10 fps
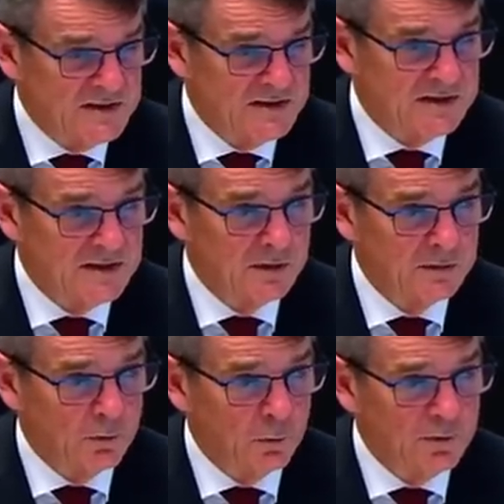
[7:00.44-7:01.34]
and indeed on
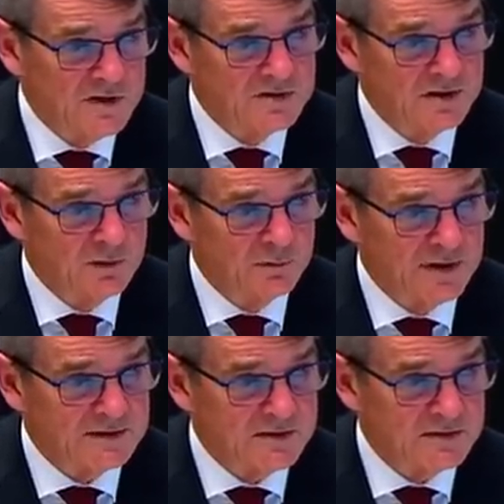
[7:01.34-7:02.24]
all registered health
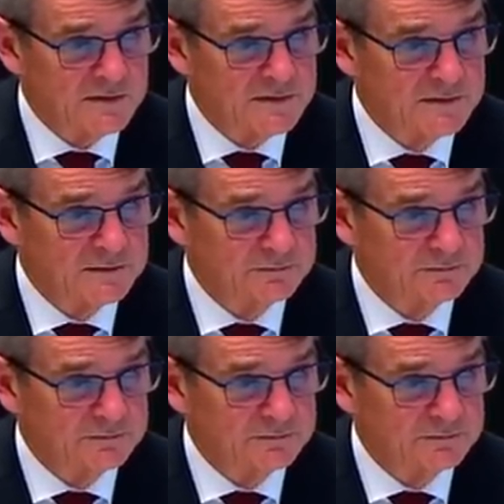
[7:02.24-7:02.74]
practitioners.